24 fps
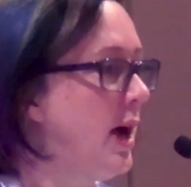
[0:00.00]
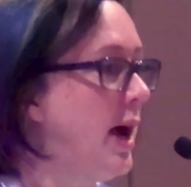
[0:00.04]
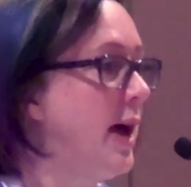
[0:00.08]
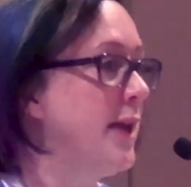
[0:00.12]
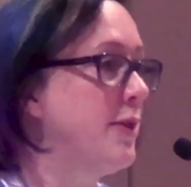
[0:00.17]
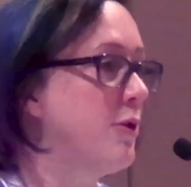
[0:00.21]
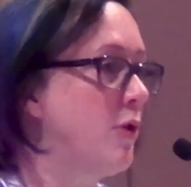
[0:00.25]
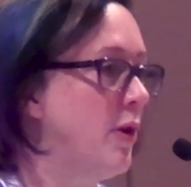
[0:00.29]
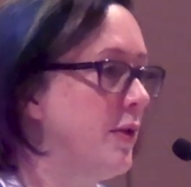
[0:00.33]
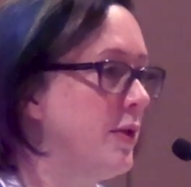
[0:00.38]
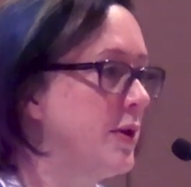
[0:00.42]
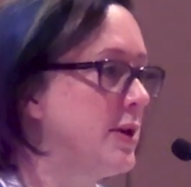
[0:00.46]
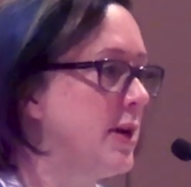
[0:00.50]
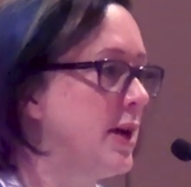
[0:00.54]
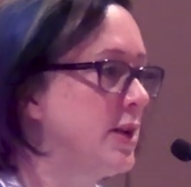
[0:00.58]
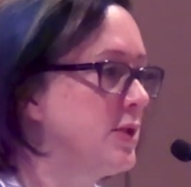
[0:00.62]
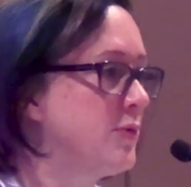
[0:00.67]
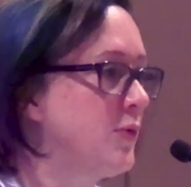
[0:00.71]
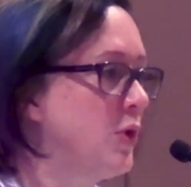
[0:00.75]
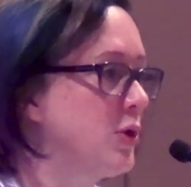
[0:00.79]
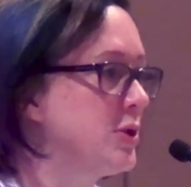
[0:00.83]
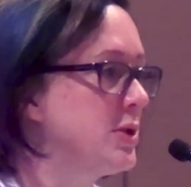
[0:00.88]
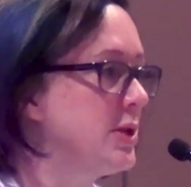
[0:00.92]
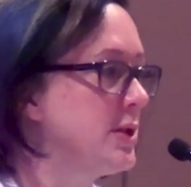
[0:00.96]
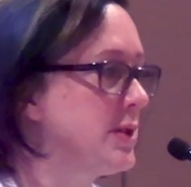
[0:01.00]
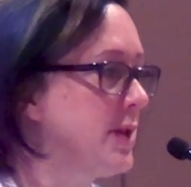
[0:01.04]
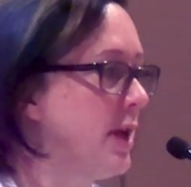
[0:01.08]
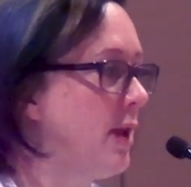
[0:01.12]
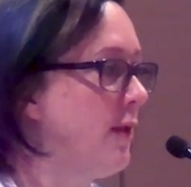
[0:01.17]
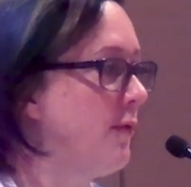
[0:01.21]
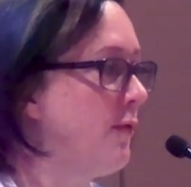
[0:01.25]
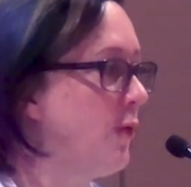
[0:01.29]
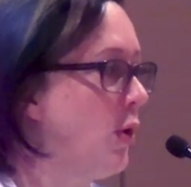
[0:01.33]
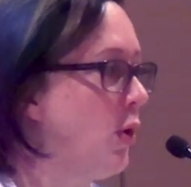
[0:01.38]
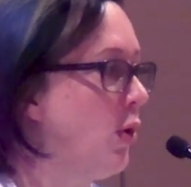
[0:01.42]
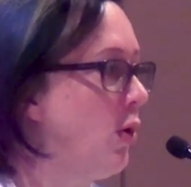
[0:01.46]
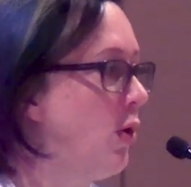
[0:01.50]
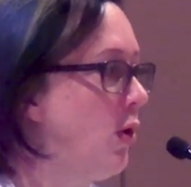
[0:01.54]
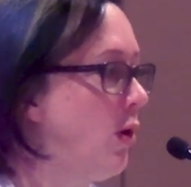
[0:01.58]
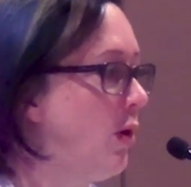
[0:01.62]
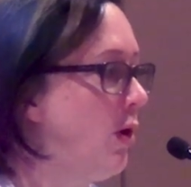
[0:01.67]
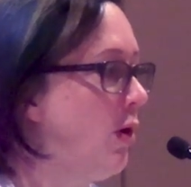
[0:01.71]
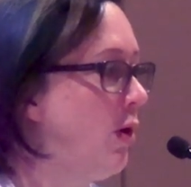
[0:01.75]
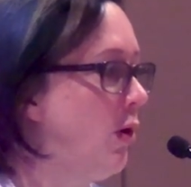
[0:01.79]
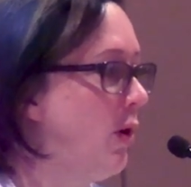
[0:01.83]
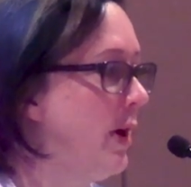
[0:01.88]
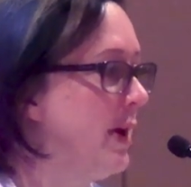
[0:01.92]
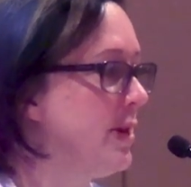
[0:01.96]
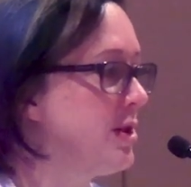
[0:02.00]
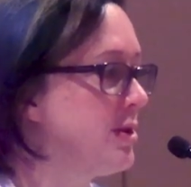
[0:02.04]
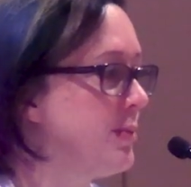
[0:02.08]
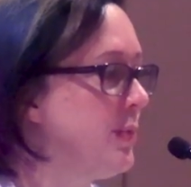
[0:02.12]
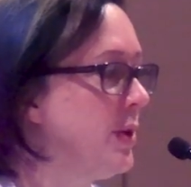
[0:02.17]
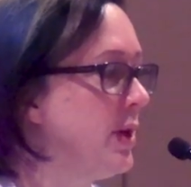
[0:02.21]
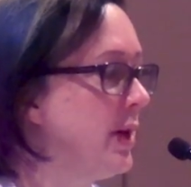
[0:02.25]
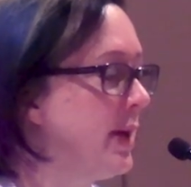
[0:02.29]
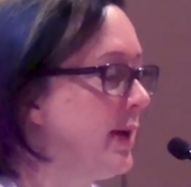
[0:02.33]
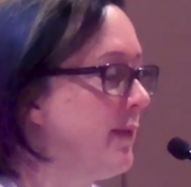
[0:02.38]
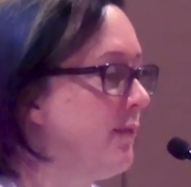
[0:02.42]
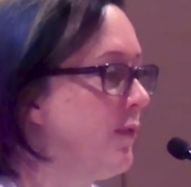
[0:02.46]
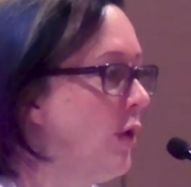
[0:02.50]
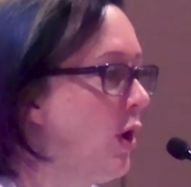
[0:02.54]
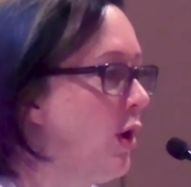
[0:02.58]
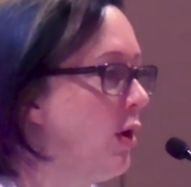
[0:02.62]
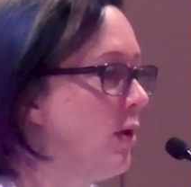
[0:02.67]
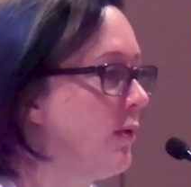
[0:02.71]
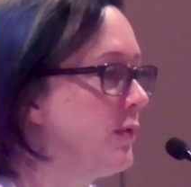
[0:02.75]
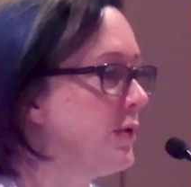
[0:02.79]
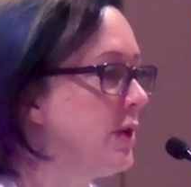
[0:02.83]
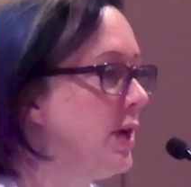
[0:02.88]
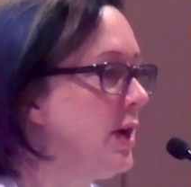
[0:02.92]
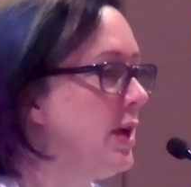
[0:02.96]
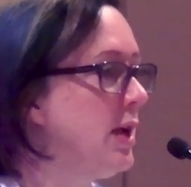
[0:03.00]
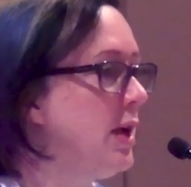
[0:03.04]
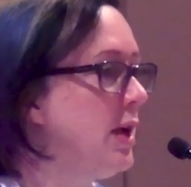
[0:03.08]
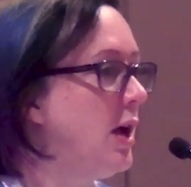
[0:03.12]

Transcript: either on the task force itself or intimately involved,